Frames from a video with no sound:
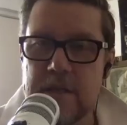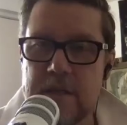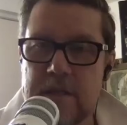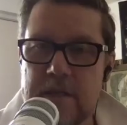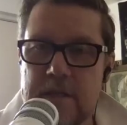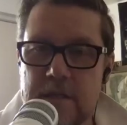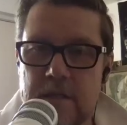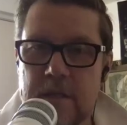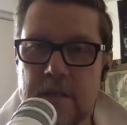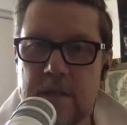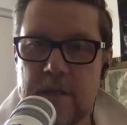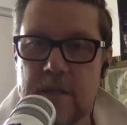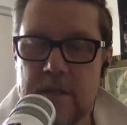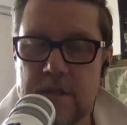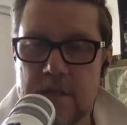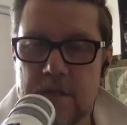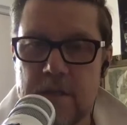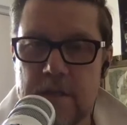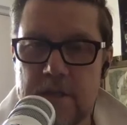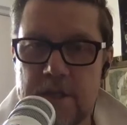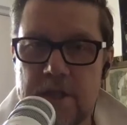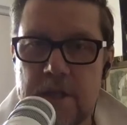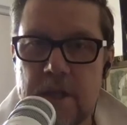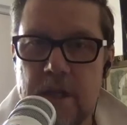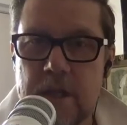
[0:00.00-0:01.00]
these these are the
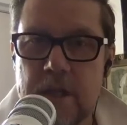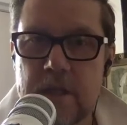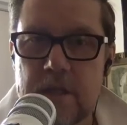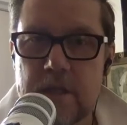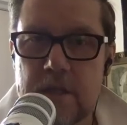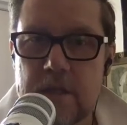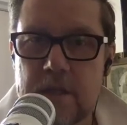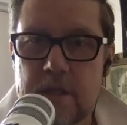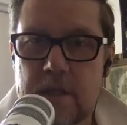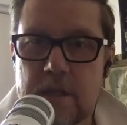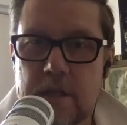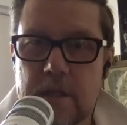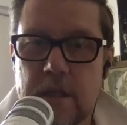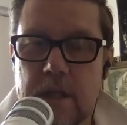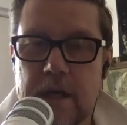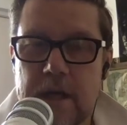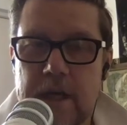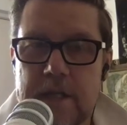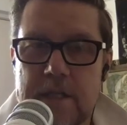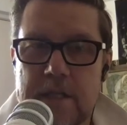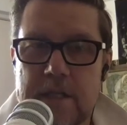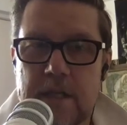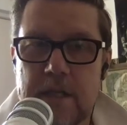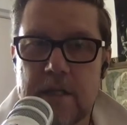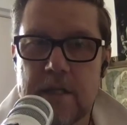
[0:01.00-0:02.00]
these are the shit. Yeah.
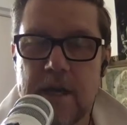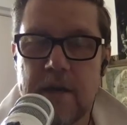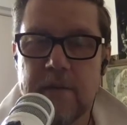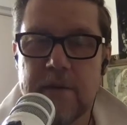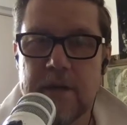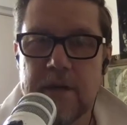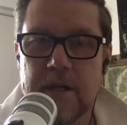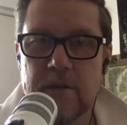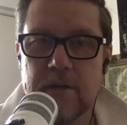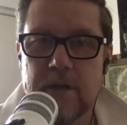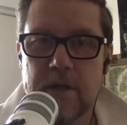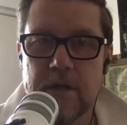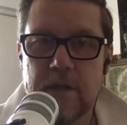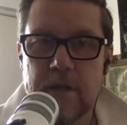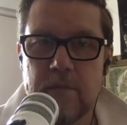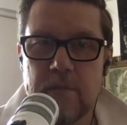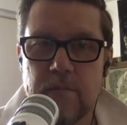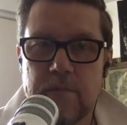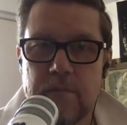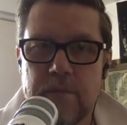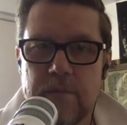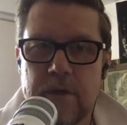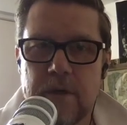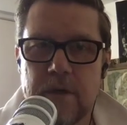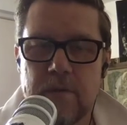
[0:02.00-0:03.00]
Like he said, now we're going to look
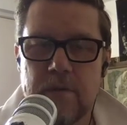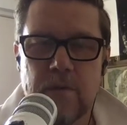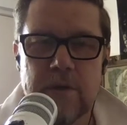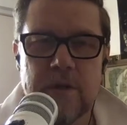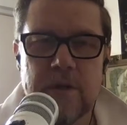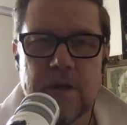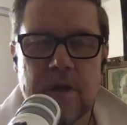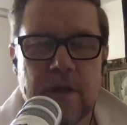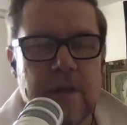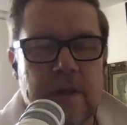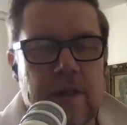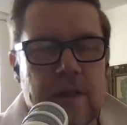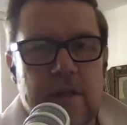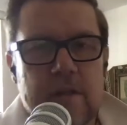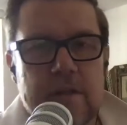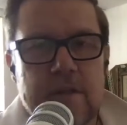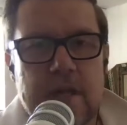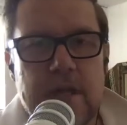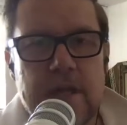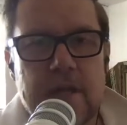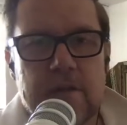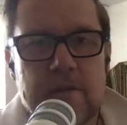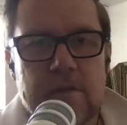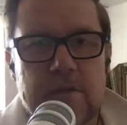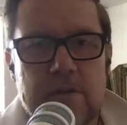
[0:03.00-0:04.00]
at the the. What, I
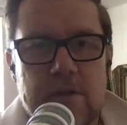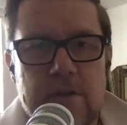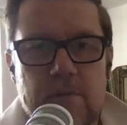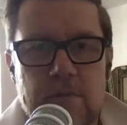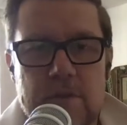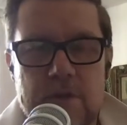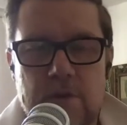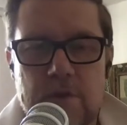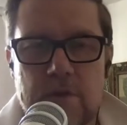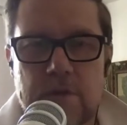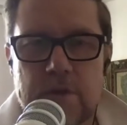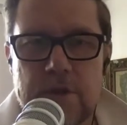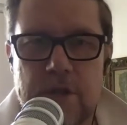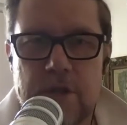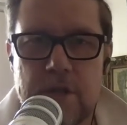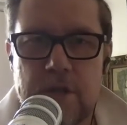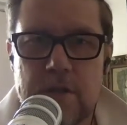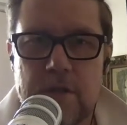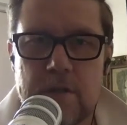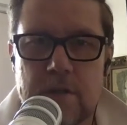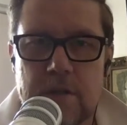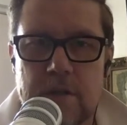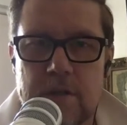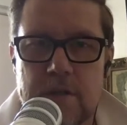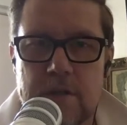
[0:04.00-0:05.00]
think your technical term was
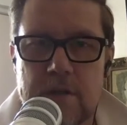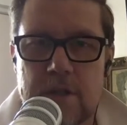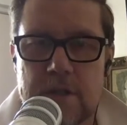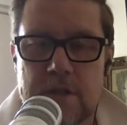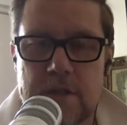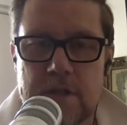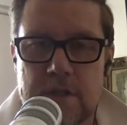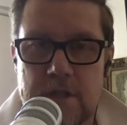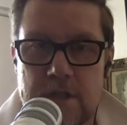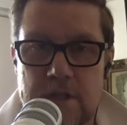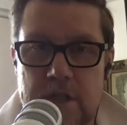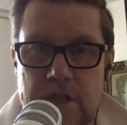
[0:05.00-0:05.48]
horseshit. I